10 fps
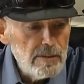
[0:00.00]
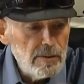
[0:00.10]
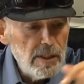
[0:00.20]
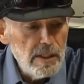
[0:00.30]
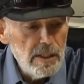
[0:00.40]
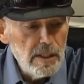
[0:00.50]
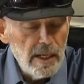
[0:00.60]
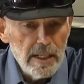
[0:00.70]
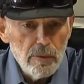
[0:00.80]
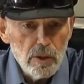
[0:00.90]
the uh,
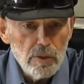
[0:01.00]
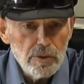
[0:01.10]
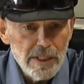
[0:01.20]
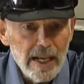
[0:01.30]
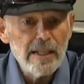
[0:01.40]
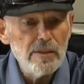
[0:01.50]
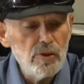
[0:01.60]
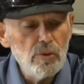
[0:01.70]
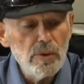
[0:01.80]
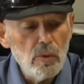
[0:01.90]
anyone who's not on
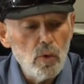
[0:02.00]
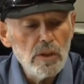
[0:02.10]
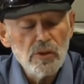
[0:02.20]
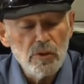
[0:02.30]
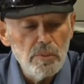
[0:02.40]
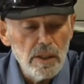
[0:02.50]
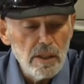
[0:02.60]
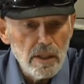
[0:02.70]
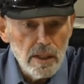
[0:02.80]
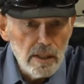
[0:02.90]
Zoom that wants to
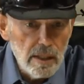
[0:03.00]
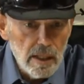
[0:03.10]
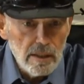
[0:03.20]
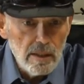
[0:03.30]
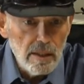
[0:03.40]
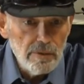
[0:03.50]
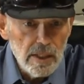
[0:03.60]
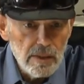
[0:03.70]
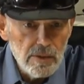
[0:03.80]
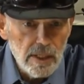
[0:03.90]
be again on the left
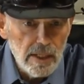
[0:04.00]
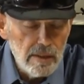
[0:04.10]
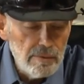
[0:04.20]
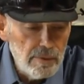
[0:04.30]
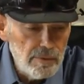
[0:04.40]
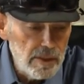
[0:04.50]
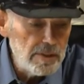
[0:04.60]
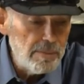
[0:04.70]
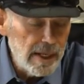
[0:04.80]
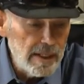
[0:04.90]
hand side, at
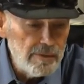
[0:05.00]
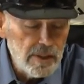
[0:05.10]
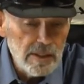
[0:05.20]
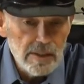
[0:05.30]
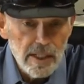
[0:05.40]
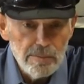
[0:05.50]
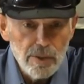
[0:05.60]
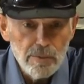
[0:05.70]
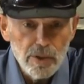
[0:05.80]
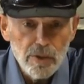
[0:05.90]
least my left hand side,
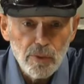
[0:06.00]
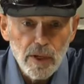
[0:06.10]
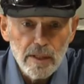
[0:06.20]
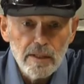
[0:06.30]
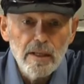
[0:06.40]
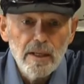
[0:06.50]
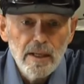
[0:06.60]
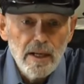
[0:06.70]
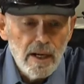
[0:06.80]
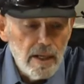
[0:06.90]
probably your right,
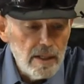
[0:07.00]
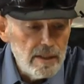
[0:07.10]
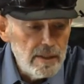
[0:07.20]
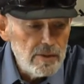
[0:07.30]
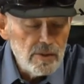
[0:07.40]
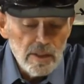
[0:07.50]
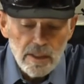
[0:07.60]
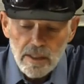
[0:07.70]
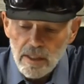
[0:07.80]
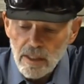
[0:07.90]
uh, is
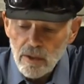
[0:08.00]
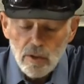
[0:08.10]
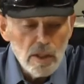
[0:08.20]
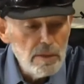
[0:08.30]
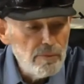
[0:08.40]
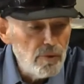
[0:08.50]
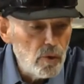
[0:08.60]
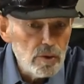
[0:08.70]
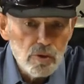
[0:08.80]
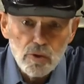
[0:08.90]
the uh, hookup
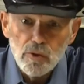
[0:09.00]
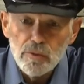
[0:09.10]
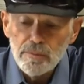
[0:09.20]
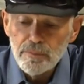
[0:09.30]
for Zoom.